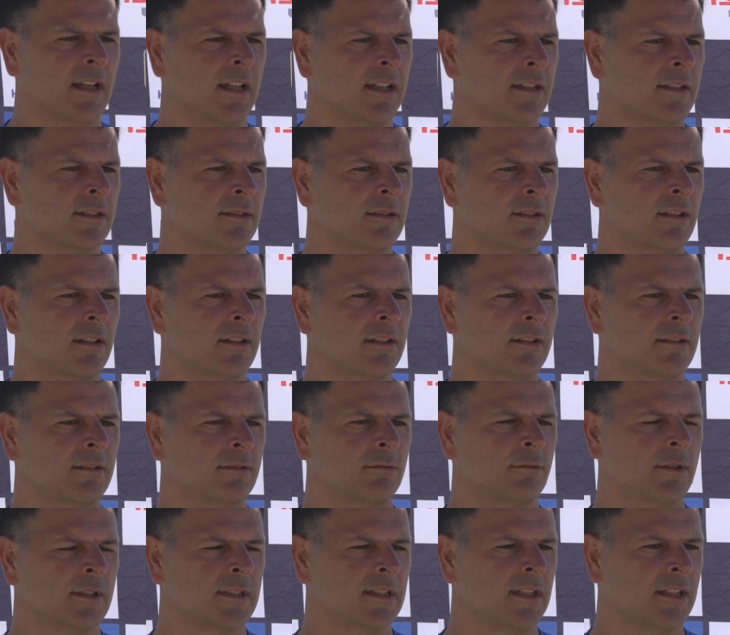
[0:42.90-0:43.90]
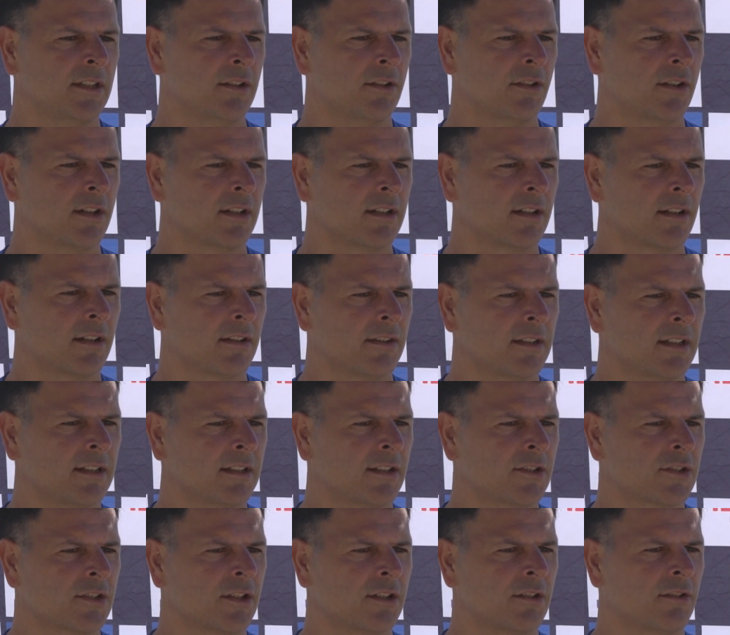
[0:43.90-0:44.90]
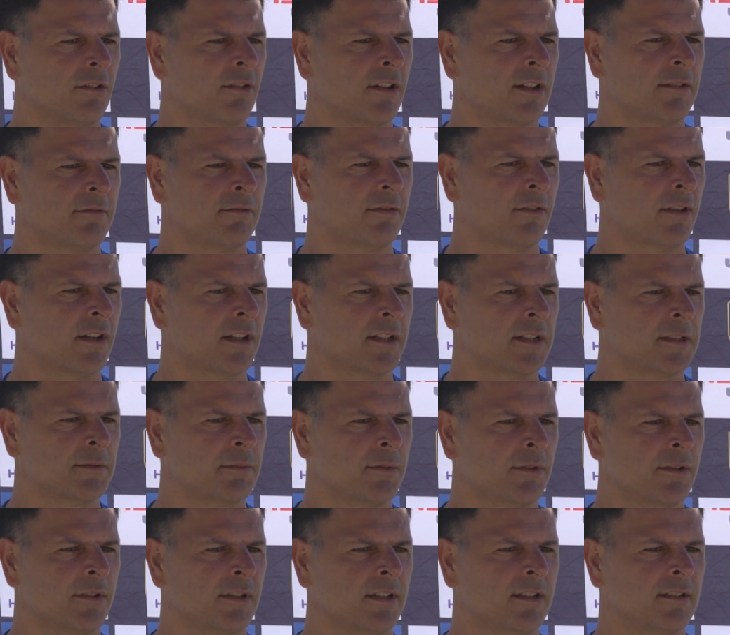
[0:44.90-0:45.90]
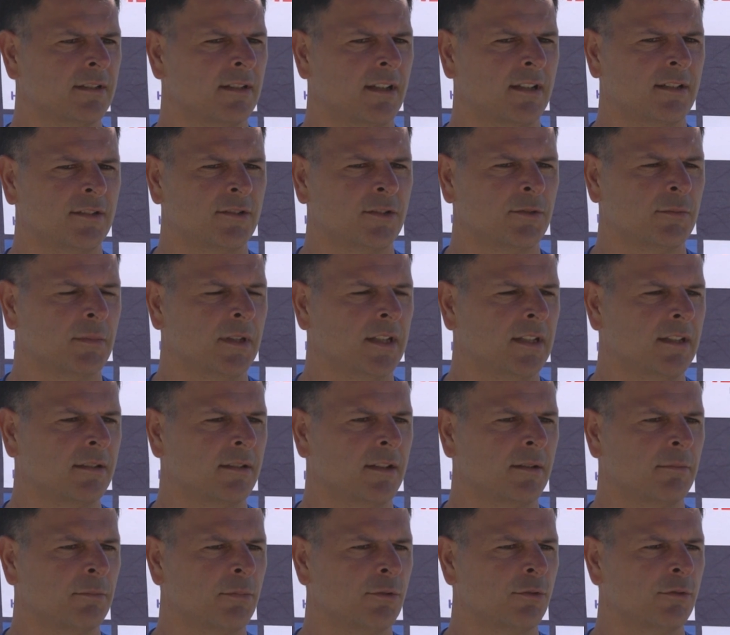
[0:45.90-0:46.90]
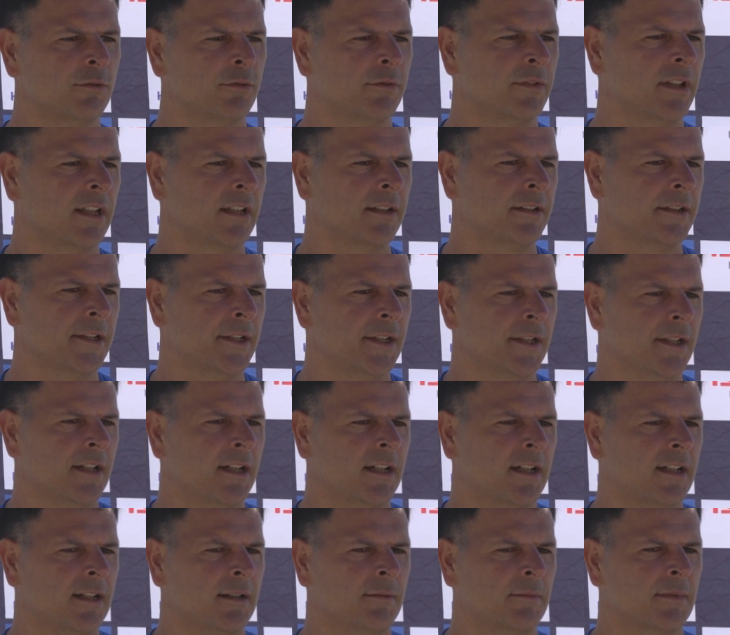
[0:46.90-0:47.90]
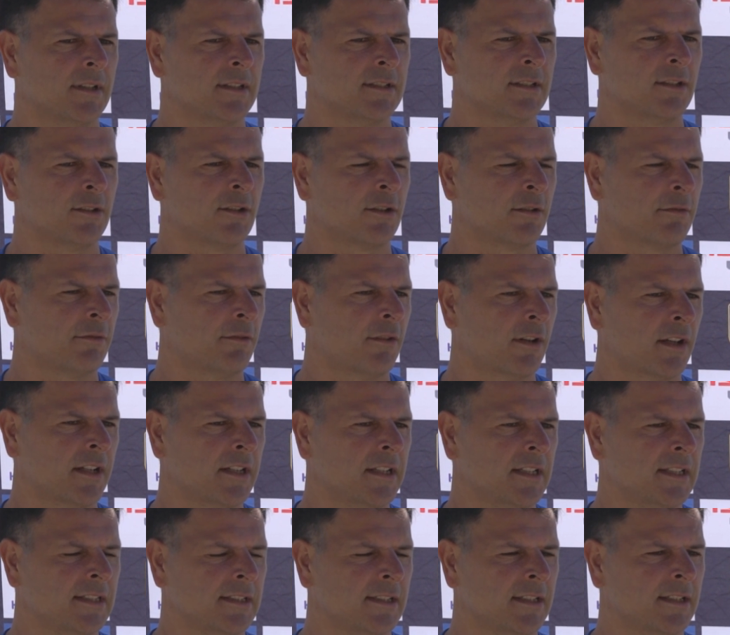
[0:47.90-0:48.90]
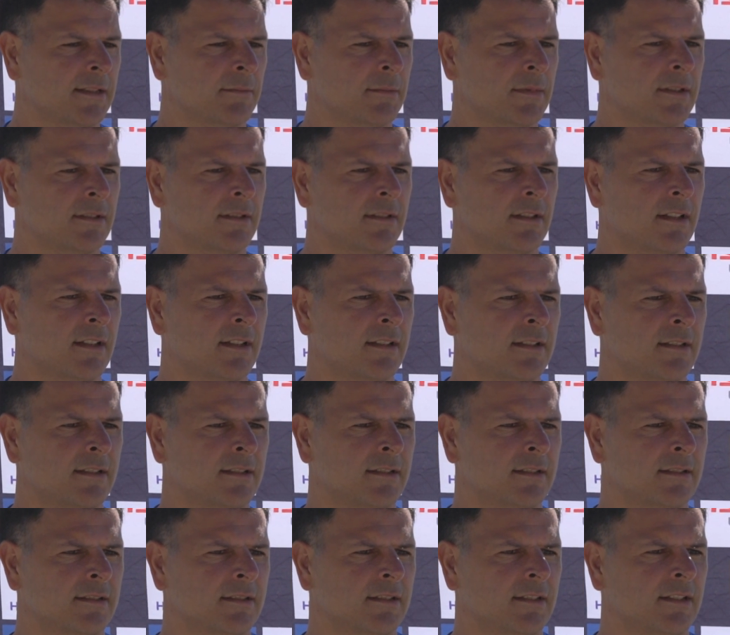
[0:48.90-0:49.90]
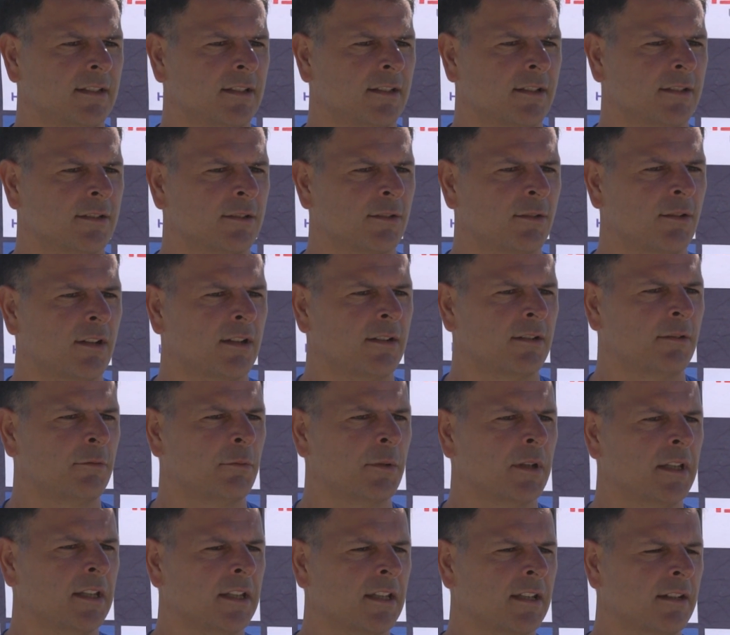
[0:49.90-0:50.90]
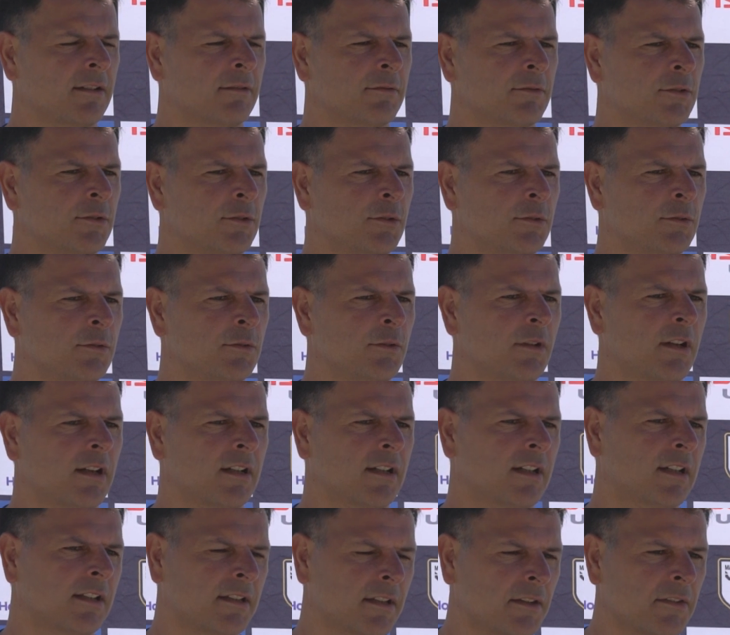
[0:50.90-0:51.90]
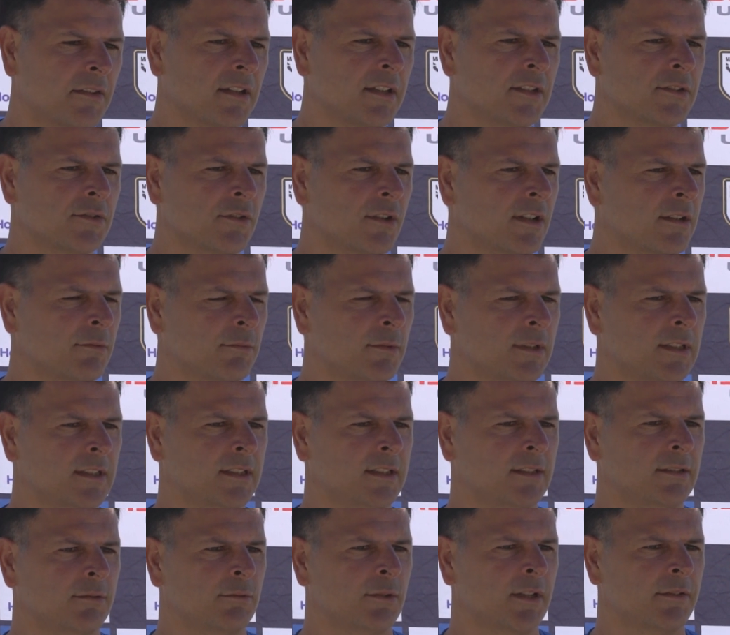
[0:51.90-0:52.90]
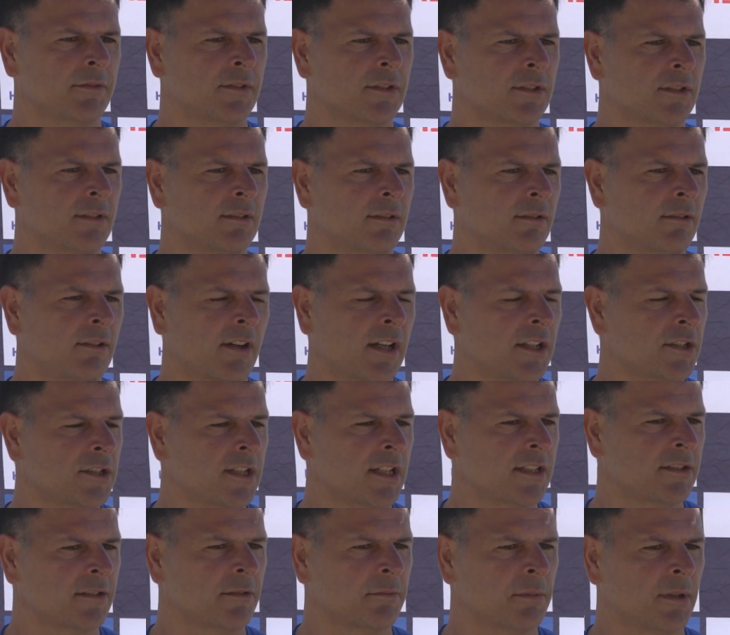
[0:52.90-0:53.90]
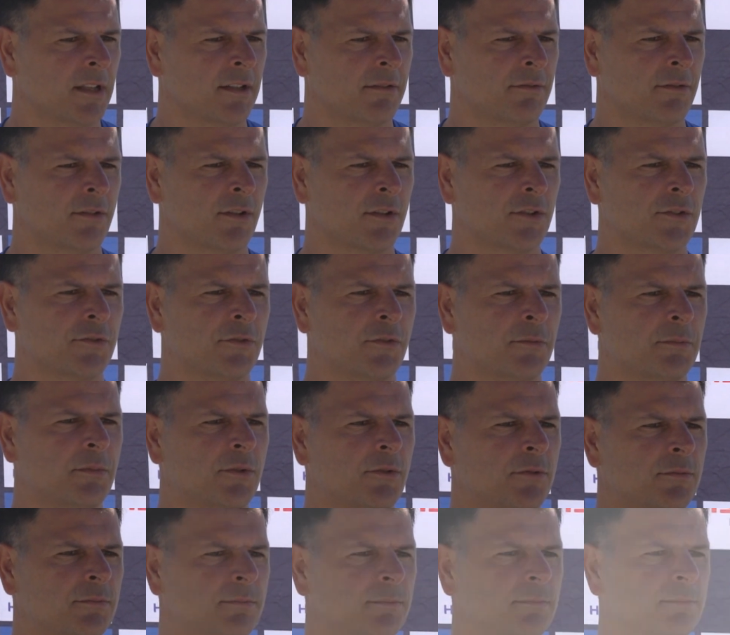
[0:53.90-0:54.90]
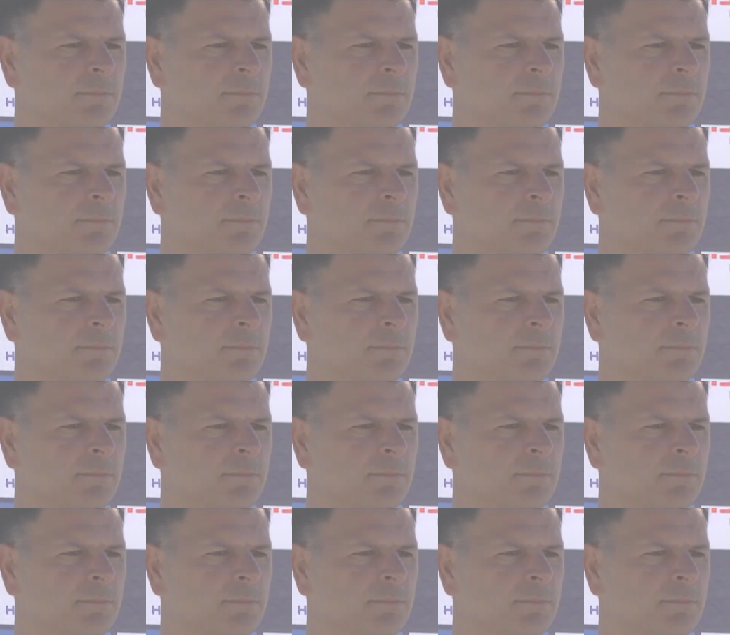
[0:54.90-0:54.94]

against uh, United, I think they showed great fighting spirit and, and to me it, it proved that um, there's a lot of fight in this team and, and you know, if we can get a few other things right, we, we have a great chance of playing finals football.